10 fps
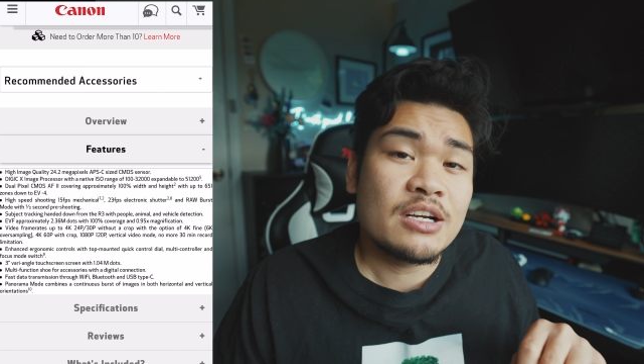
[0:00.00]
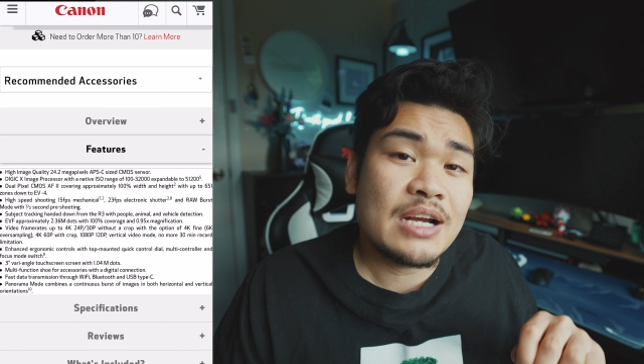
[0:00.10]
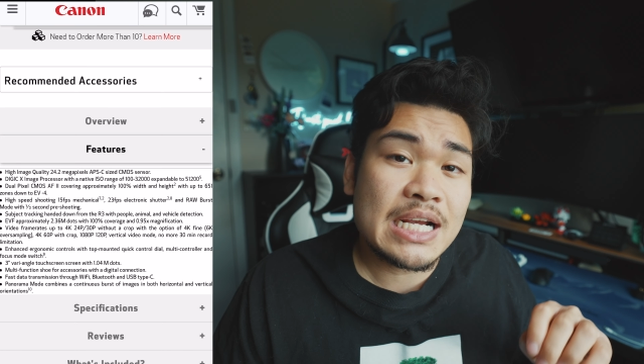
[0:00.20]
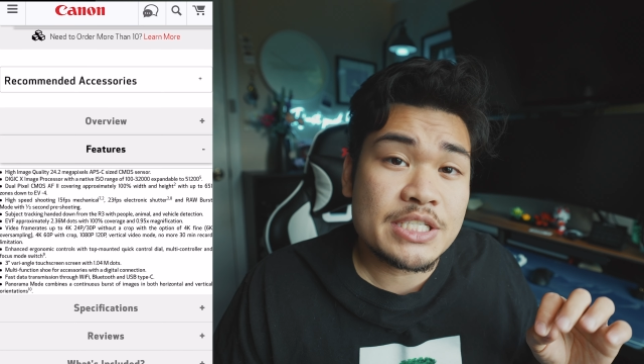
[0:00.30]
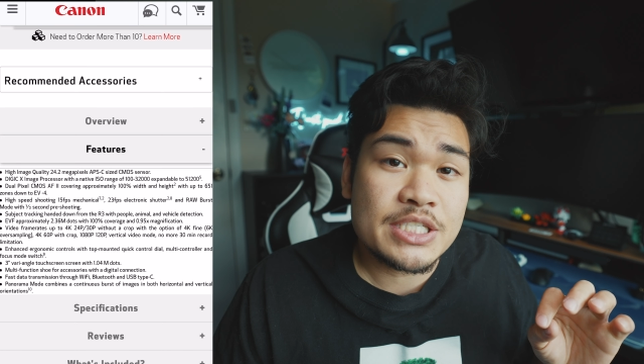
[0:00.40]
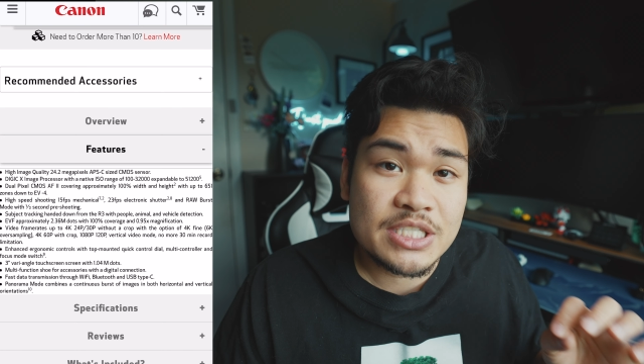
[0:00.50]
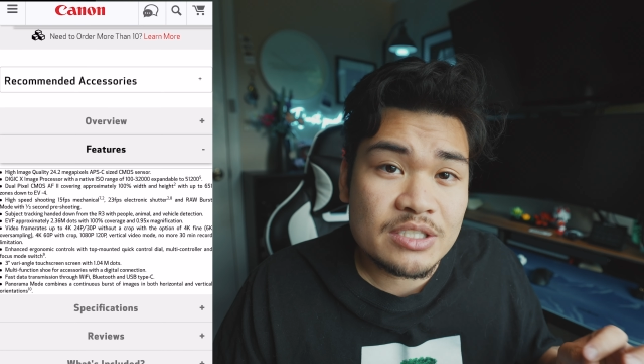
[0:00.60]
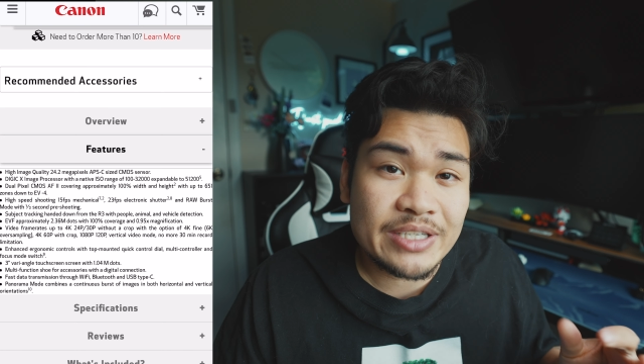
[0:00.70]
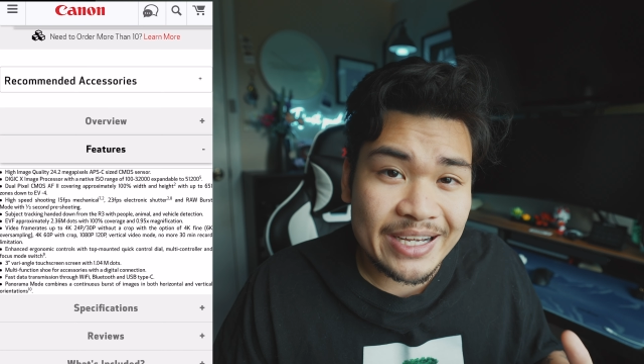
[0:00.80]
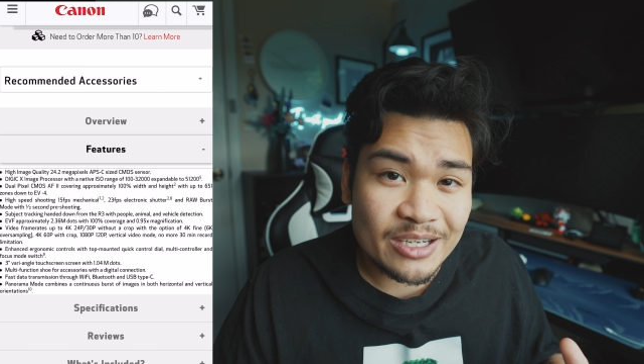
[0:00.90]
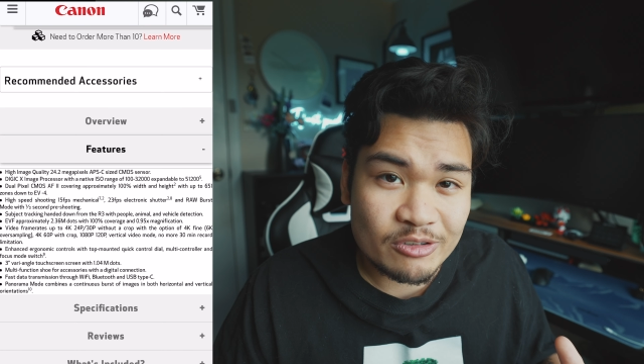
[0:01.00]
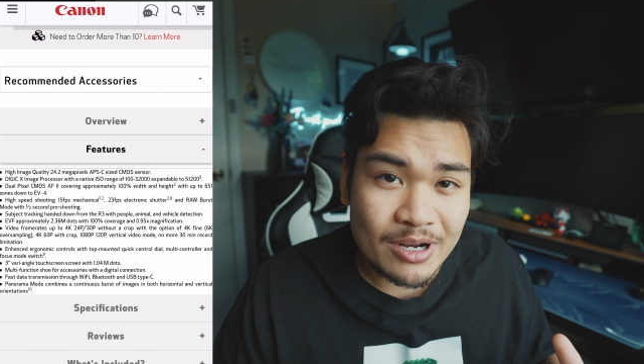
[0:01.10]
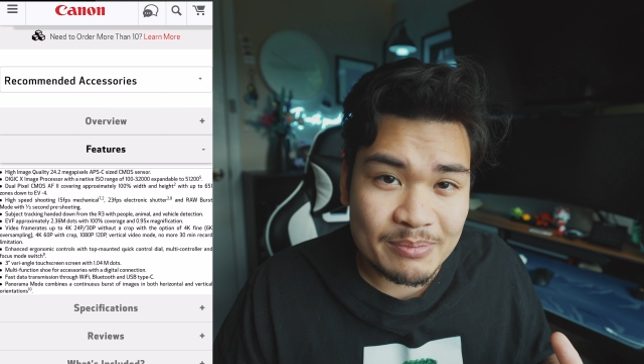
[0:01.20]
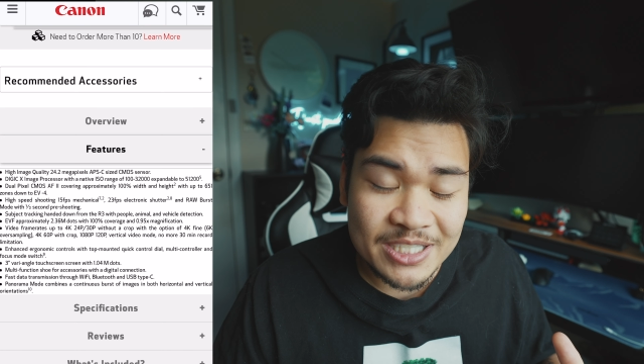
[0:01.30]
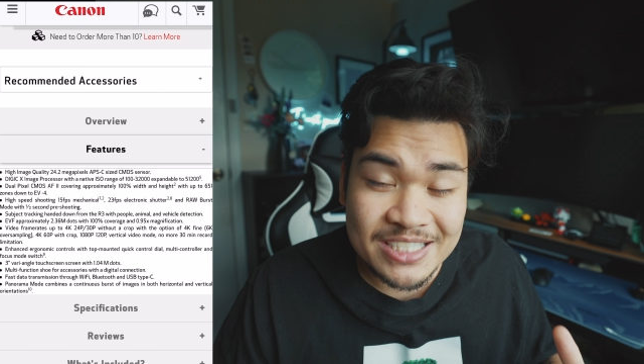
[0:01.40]
you're actually still getting a
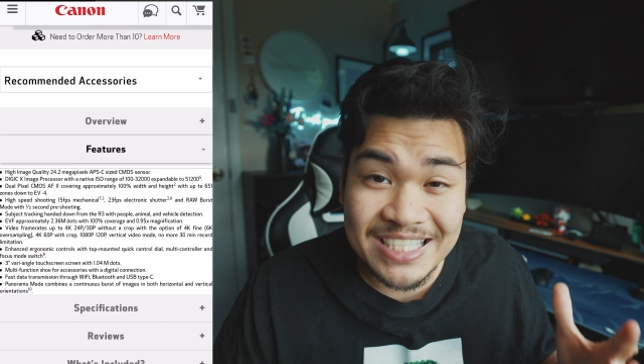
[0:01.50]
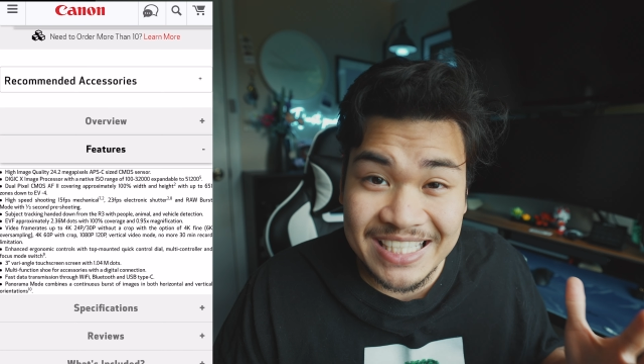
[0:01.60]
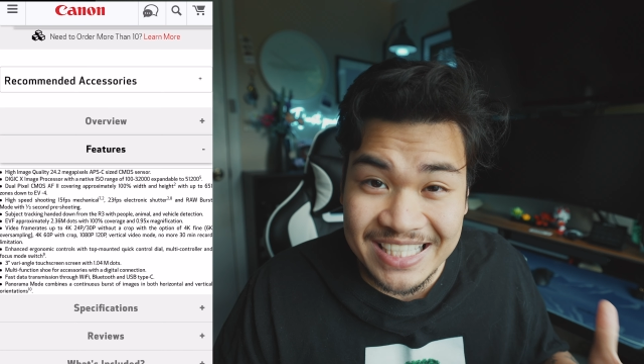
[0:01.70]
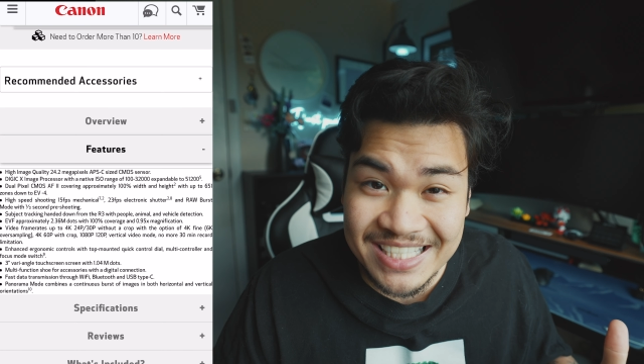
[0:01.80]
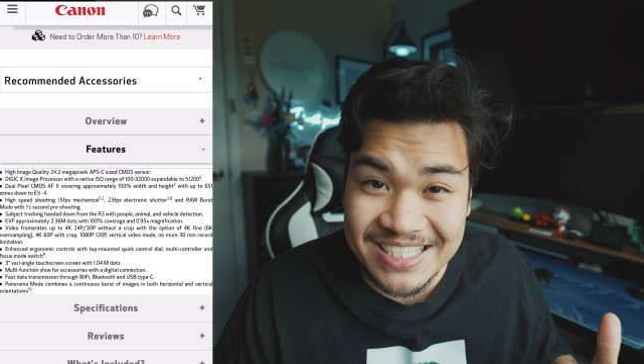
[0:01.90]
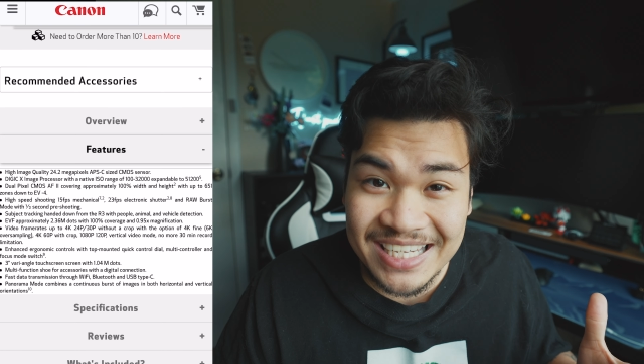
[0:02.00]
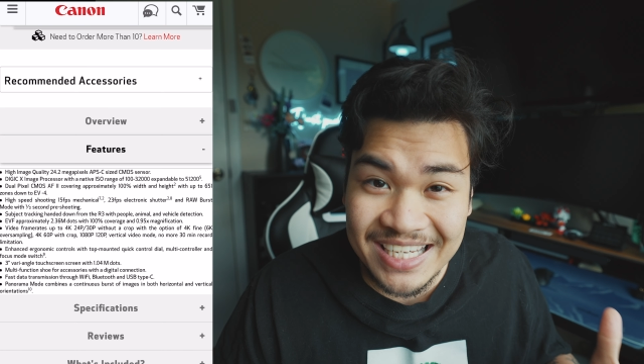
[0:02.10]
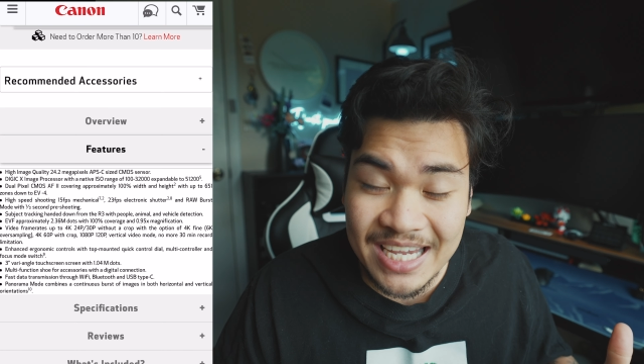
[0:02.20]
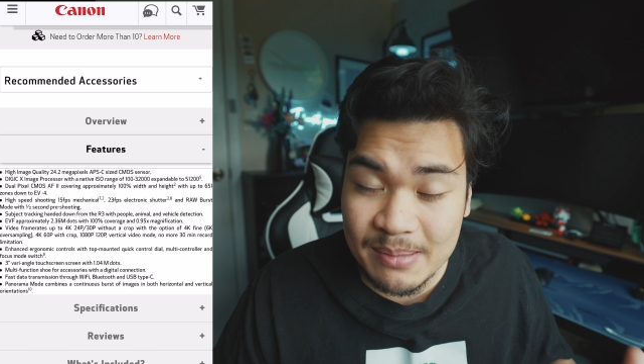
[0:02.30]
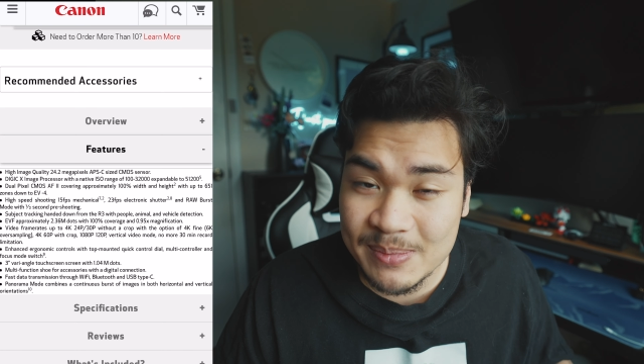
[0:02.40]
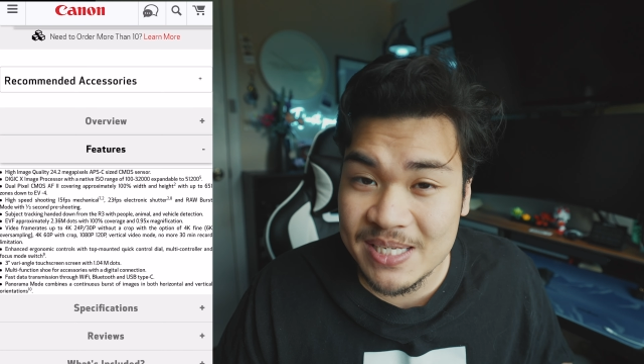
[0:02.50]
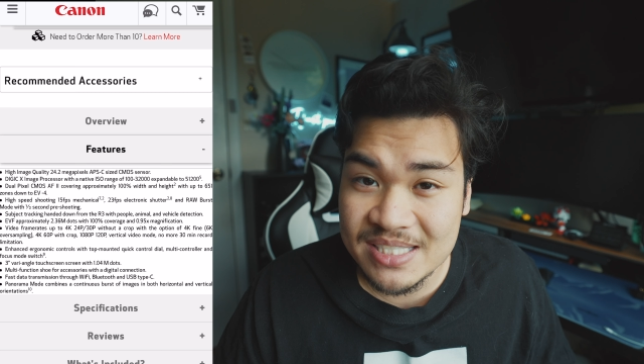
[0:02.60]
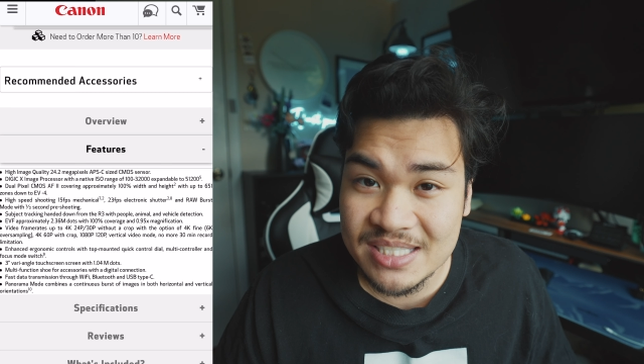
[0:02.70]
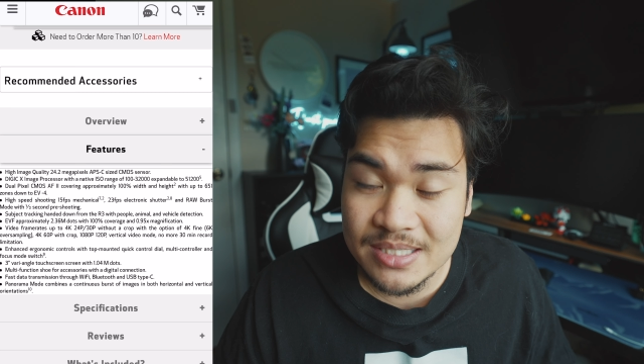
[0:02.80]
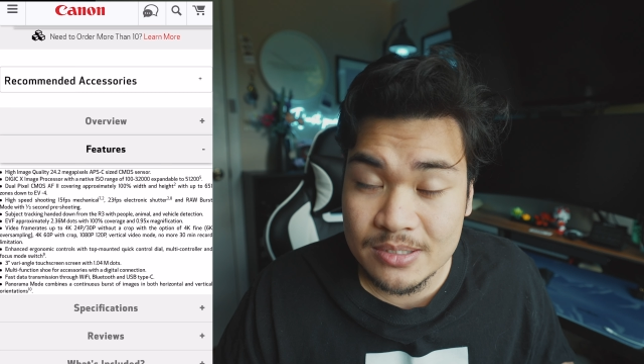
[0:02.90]
crop because it is a
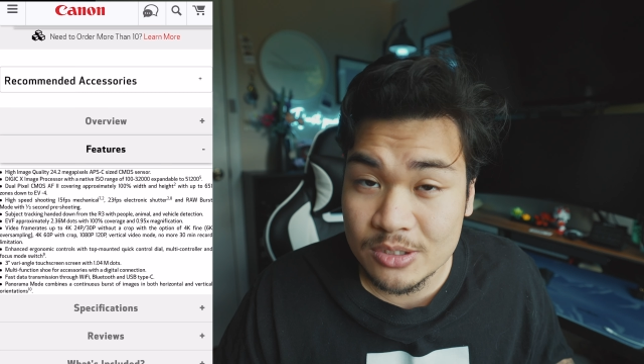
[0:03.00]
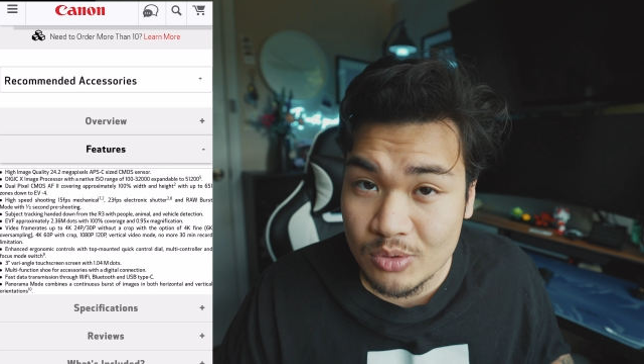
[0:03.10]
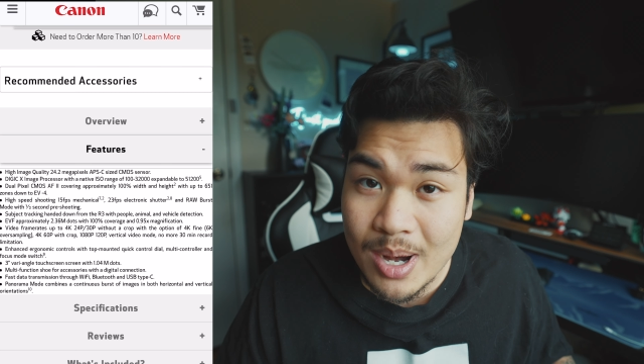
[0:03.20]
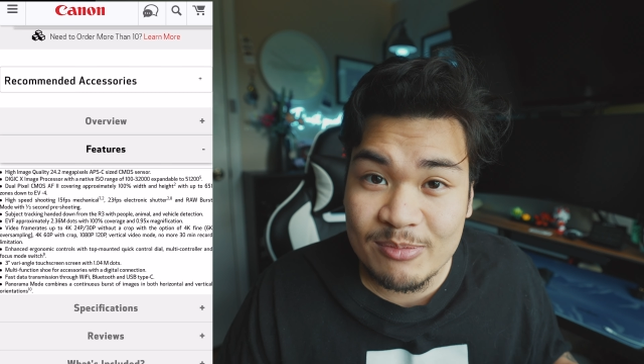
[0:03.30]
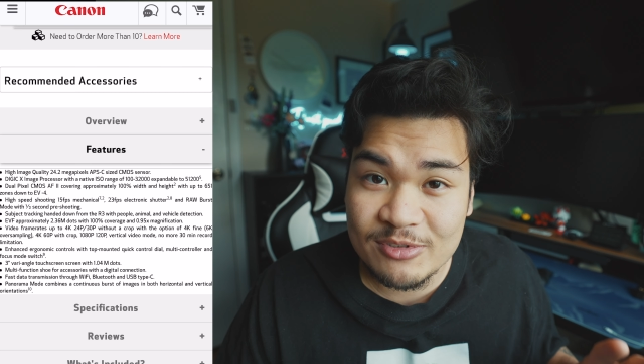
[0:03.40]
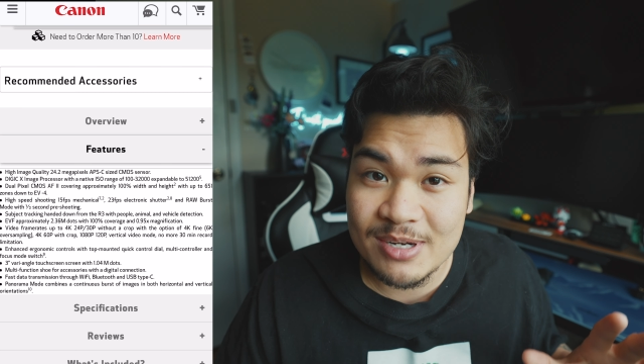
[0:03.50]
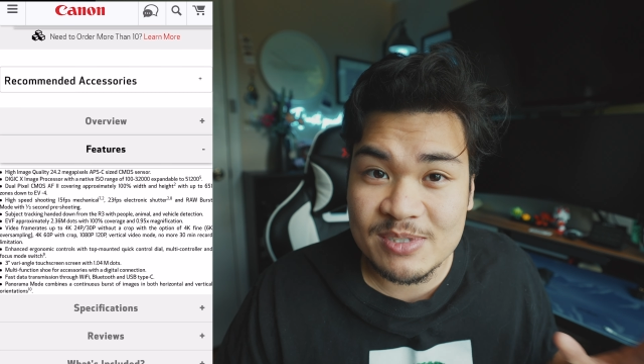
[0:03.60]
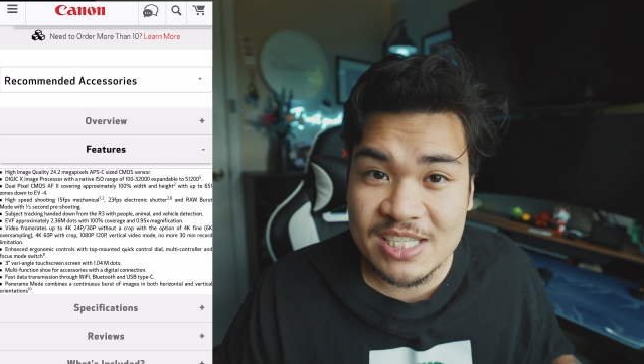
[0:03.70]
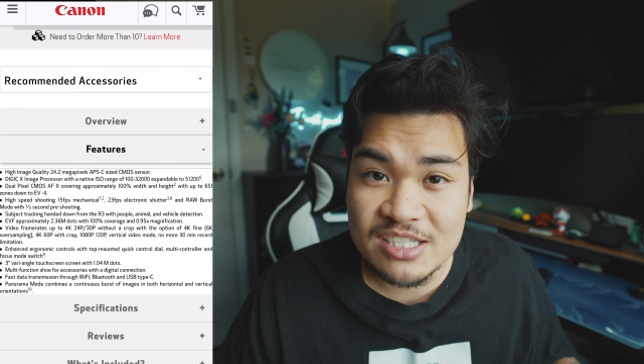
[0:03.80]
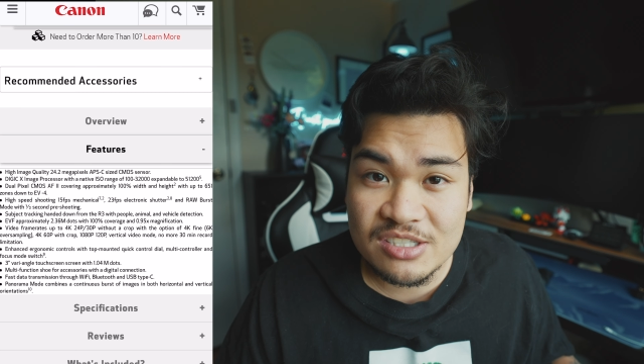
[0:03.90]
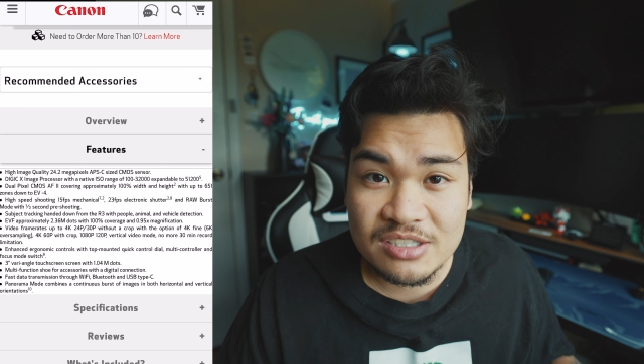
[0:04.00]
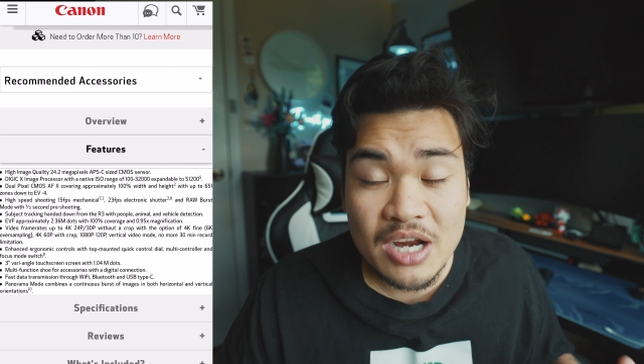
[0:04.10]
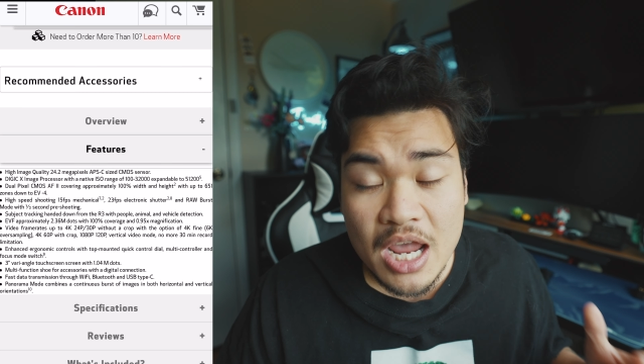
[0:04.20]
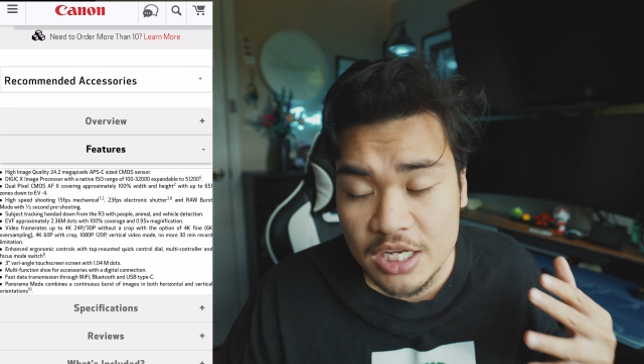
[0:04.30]
aps-c or crop frame sensor.